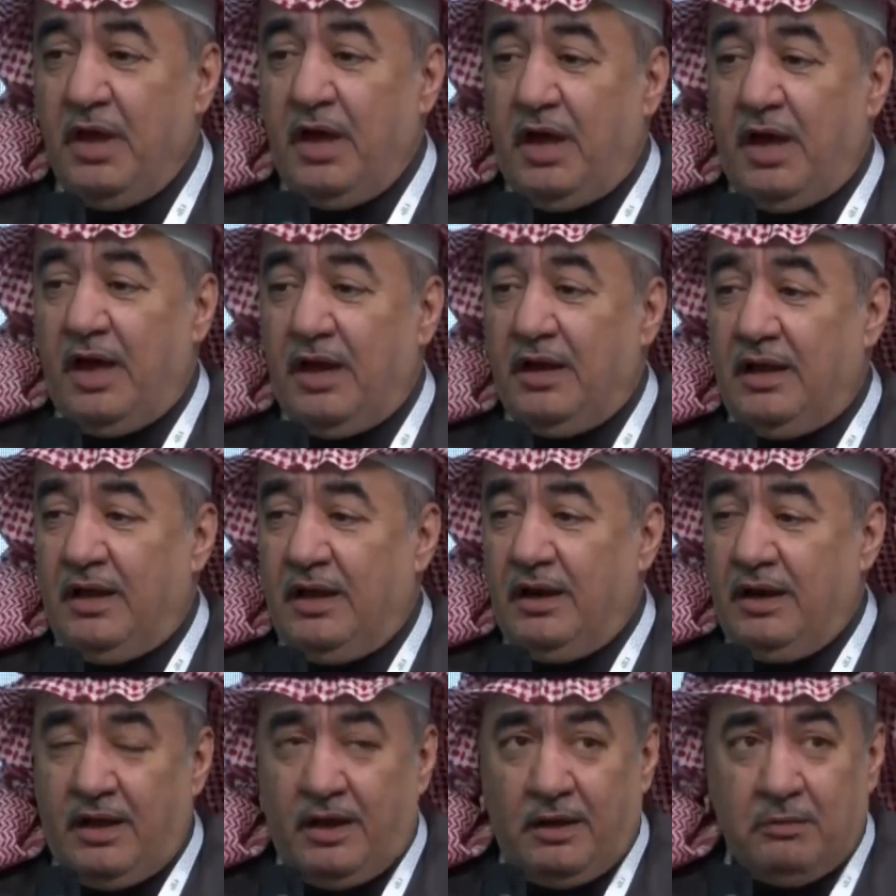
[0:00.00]

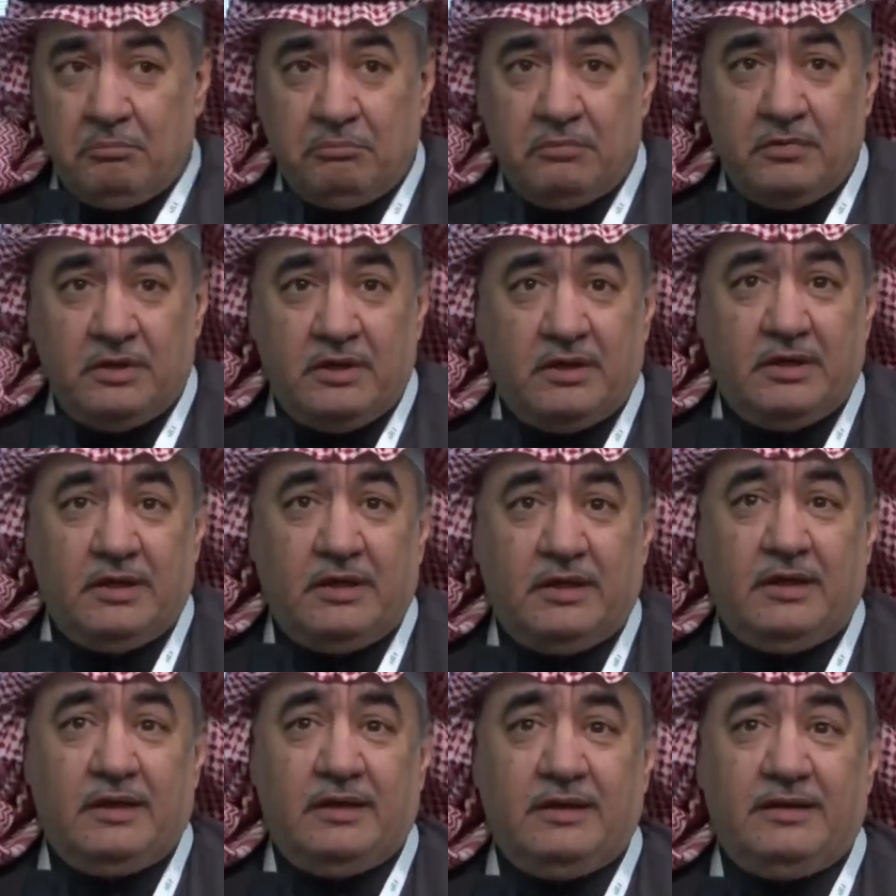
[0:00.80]
especially at the
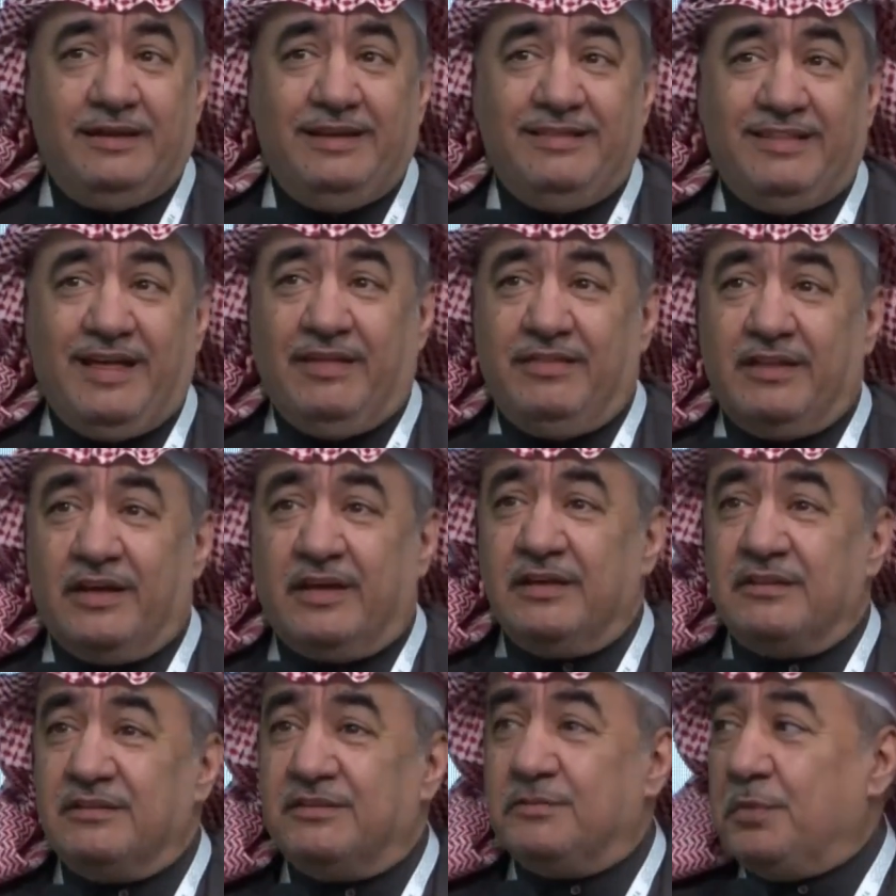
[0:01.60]
business.
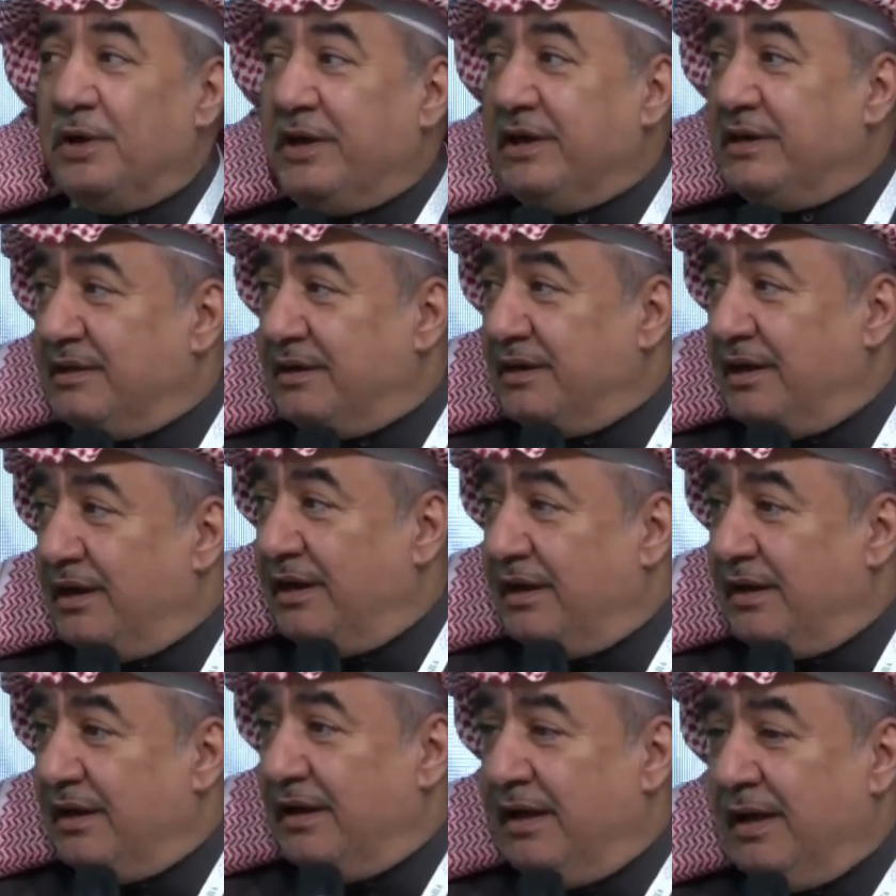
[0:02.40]
If
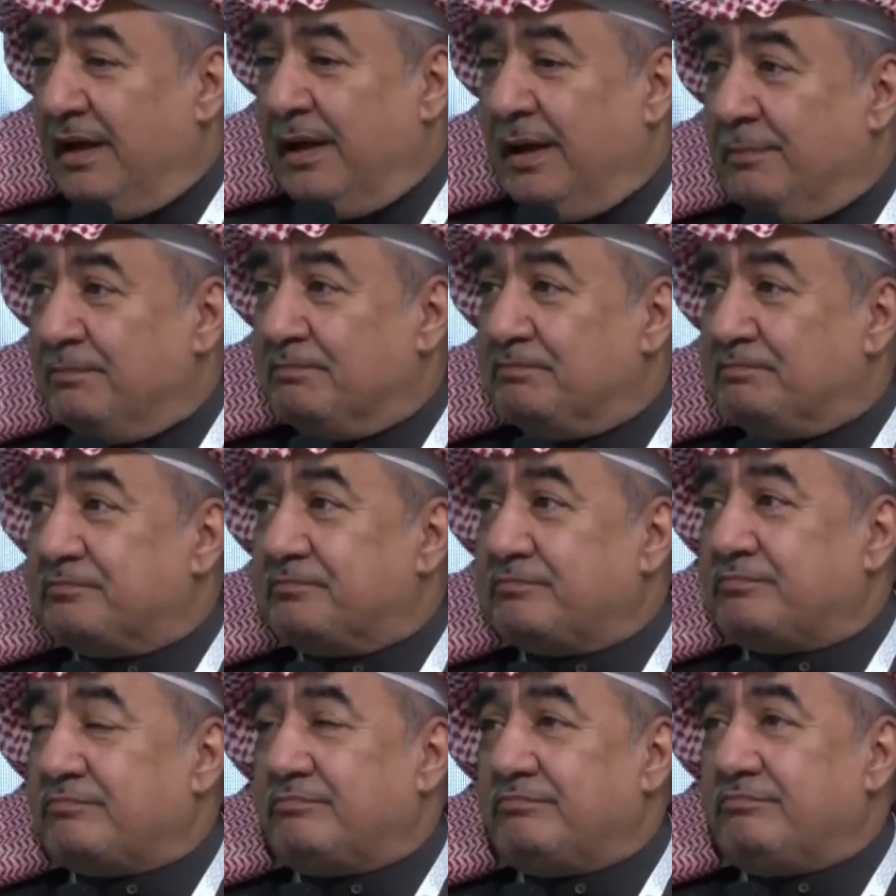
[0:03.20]
you are
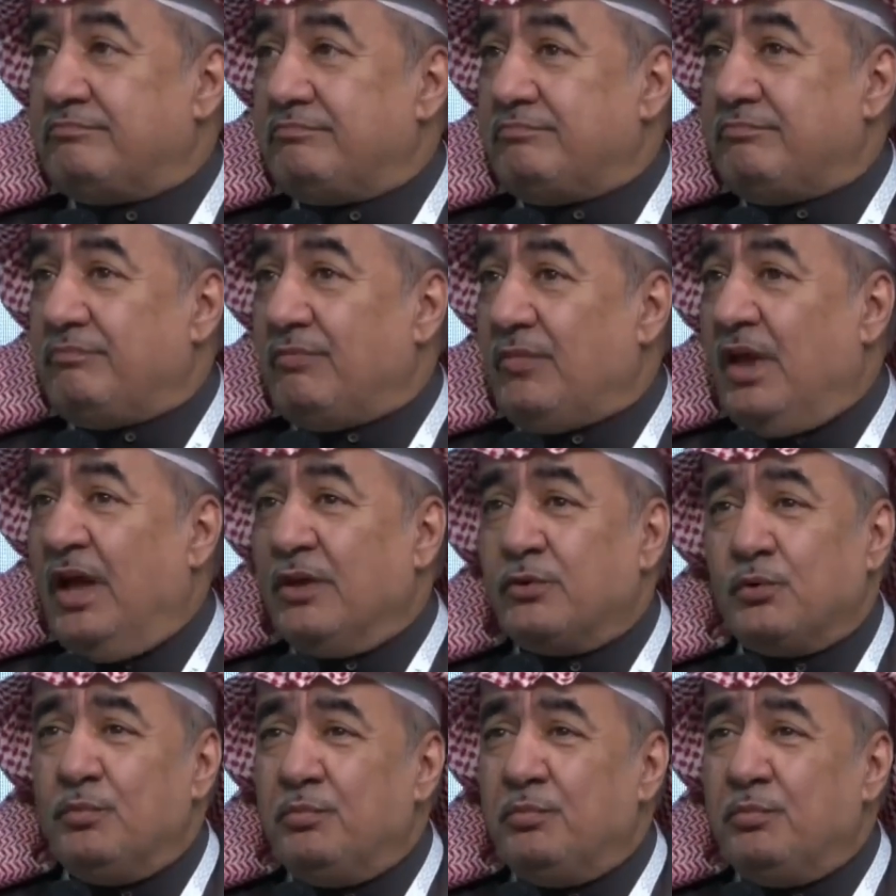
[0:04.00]
away from